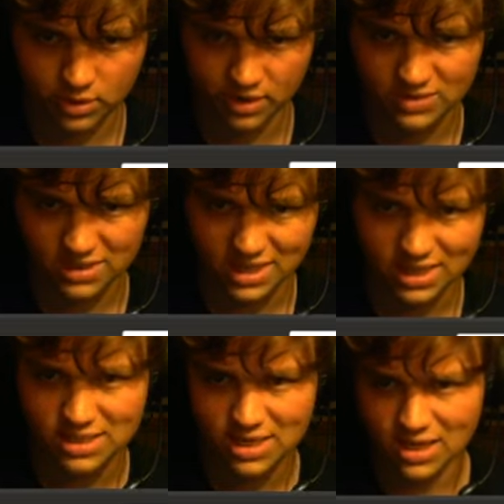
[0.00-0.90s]
rook
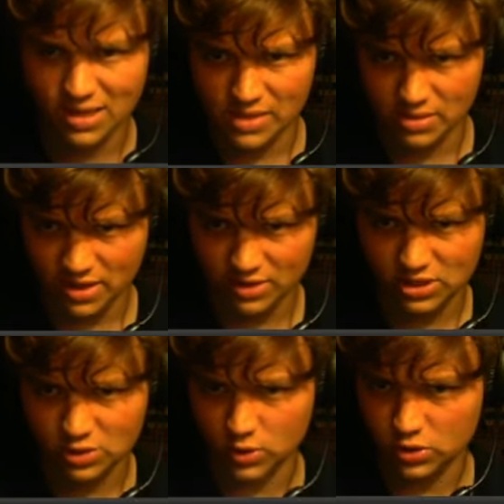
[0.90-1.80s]
fc8, but I
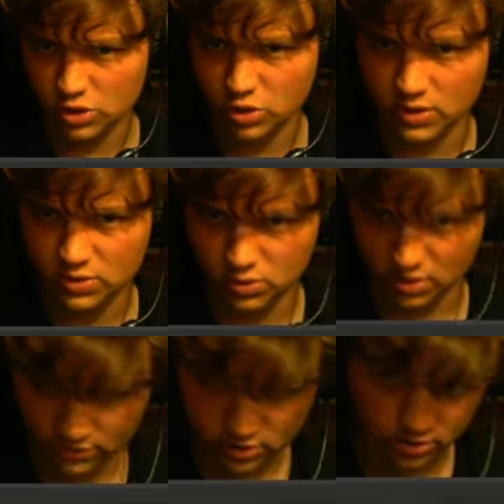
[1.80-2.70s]
just wasn't sure what to
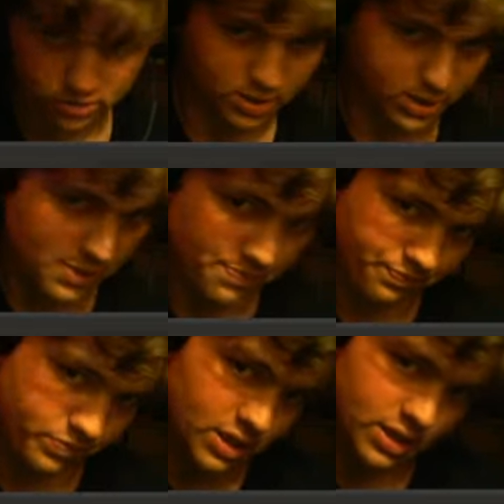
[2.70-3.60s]
do after
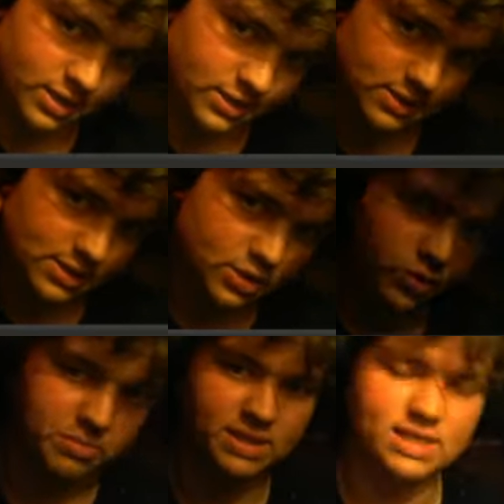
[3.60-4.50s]

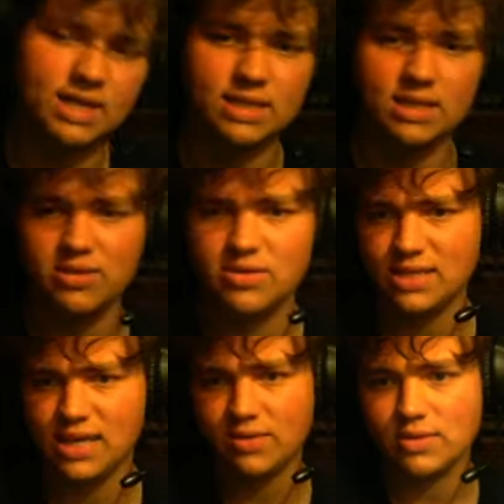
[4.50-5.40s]
queen b6. It
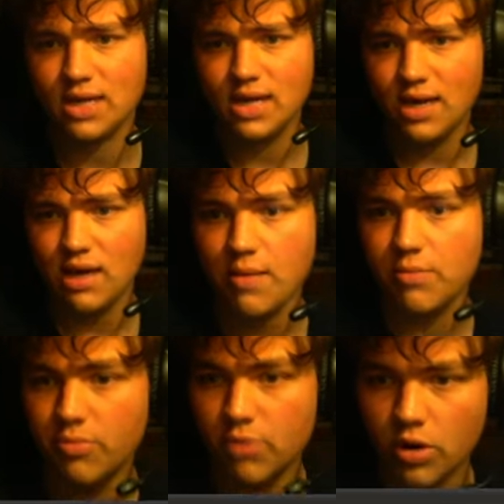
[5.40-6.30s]
turns out
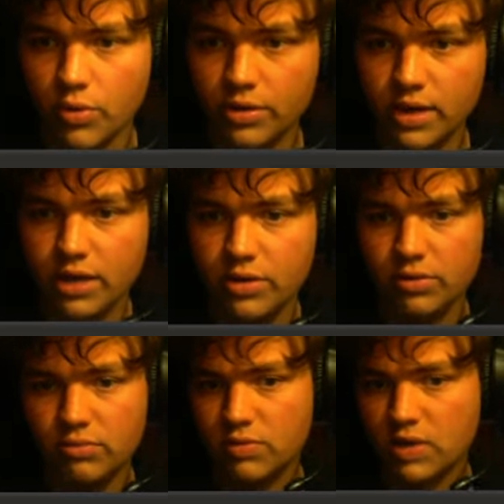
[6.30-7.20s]
I'm a moron. I
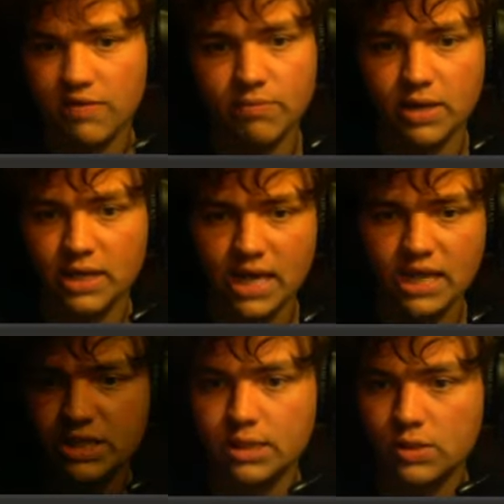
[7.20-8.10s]
could have played
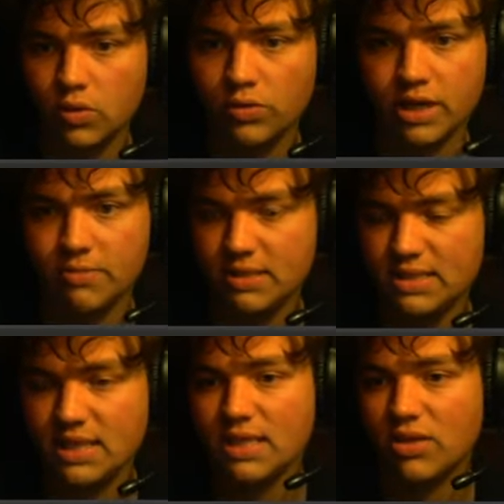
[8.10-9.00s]
h6 or knight
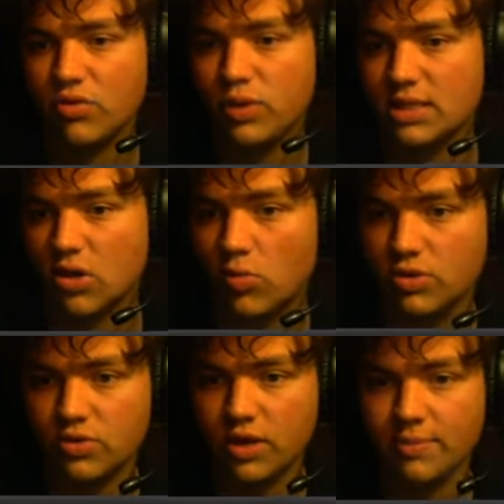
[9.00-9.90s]
b6, and the queen is
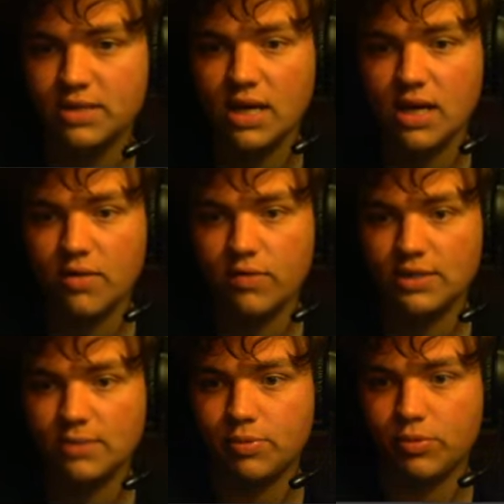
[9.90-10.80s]
almost trapped. For
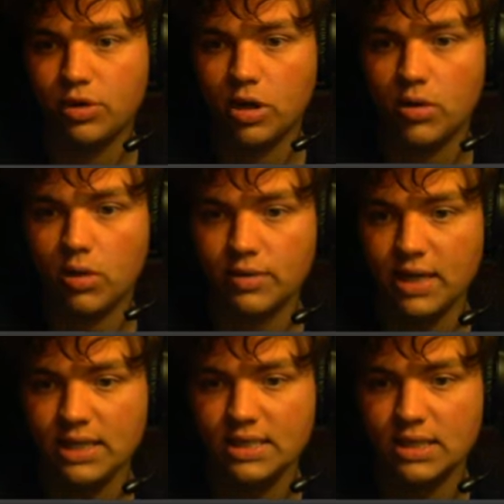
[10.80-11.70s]
example, you go on
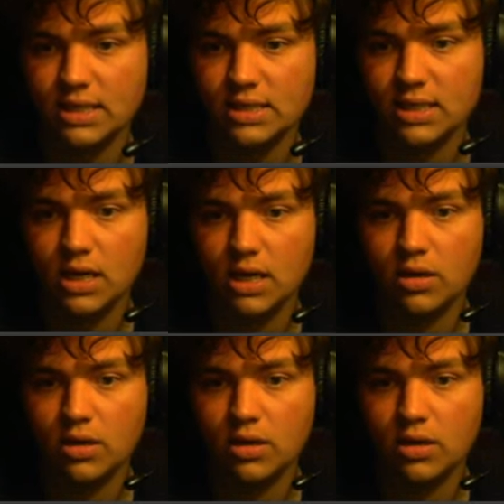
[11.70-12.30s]
a6,